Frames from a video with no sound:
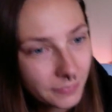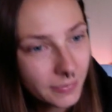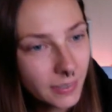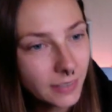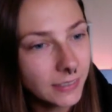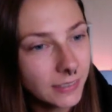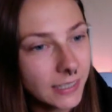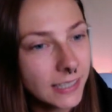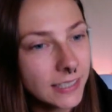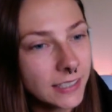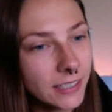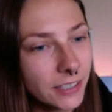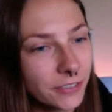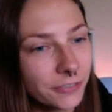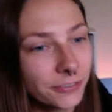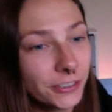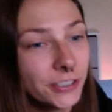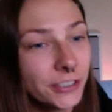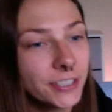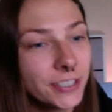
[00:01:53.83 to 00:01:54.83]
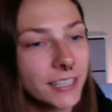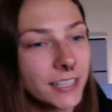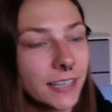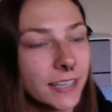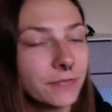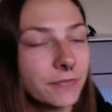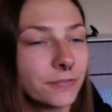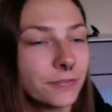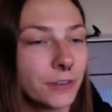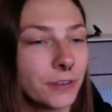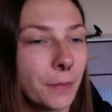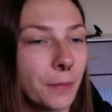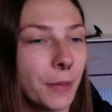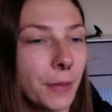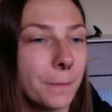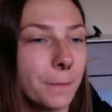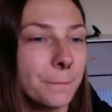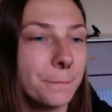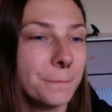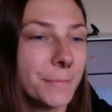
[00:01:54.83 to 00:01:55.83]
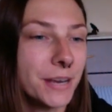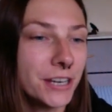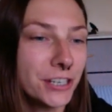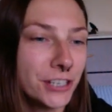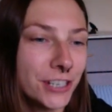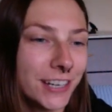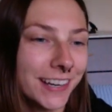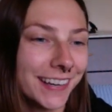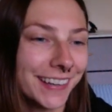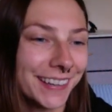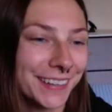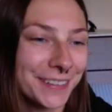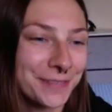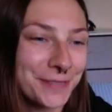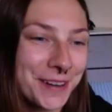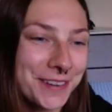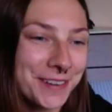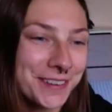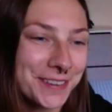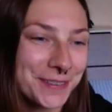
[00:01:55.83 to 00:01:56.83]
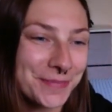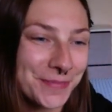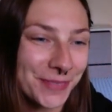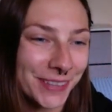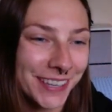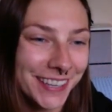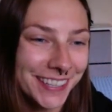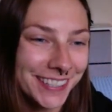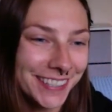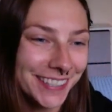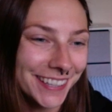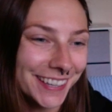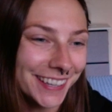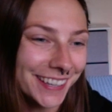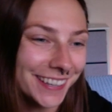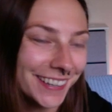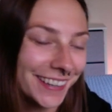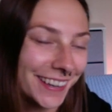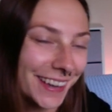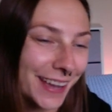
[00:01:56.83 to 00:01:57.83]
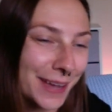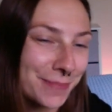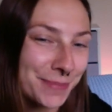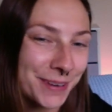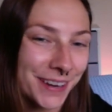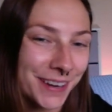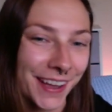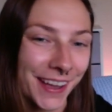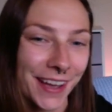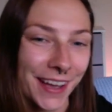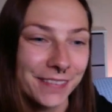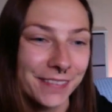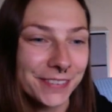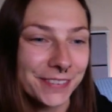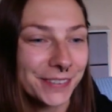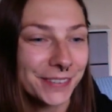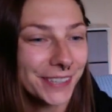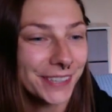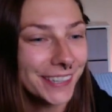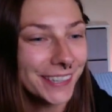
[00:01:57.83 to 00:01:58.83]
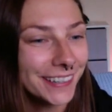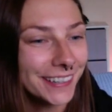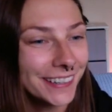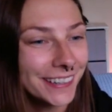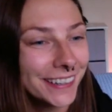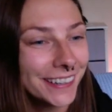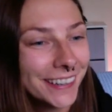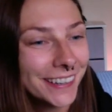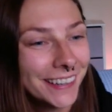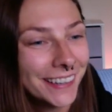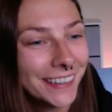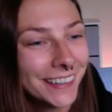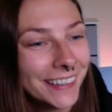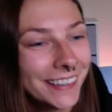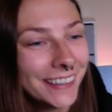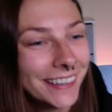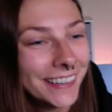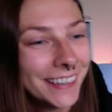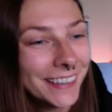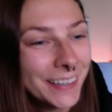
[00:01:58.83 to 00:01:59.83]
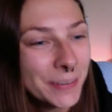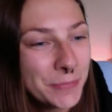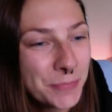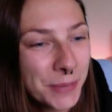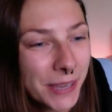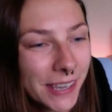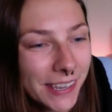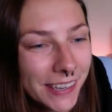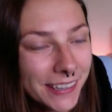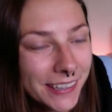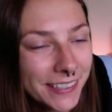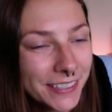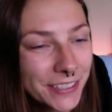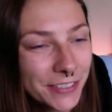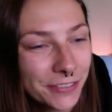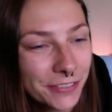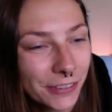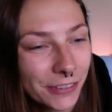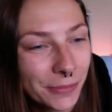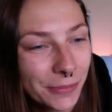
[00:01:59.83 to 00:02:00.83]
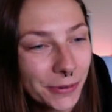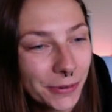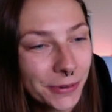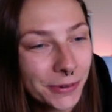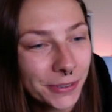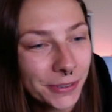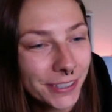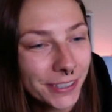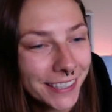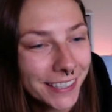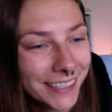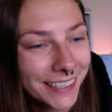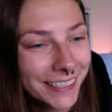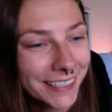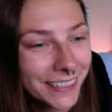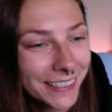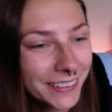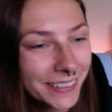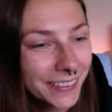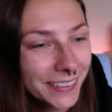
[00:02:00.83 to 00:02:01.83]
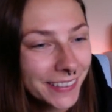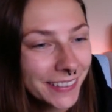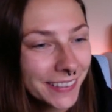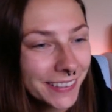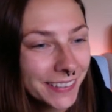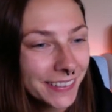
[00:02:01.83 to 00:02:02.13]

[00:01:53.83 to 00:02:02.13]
Lisa, first time from Michigan. Welcome, Lisa. Happy to have you here. P is from Oregon.